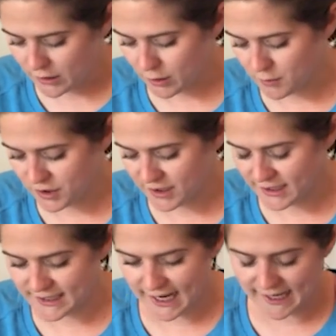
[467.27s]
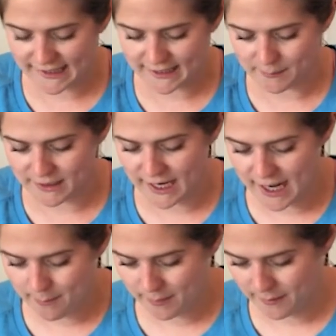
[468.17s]
So I'm just gonna take some
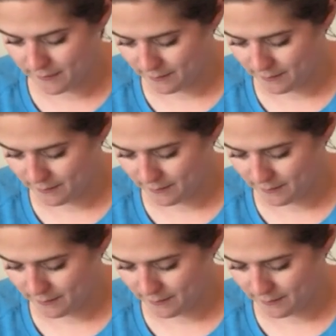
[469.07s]
tape